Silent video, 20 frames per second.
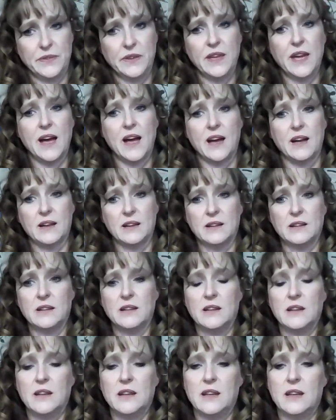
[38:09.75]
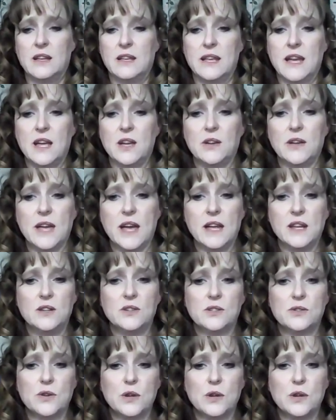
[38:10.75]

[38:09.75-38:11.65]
Yeah, yeah, you can use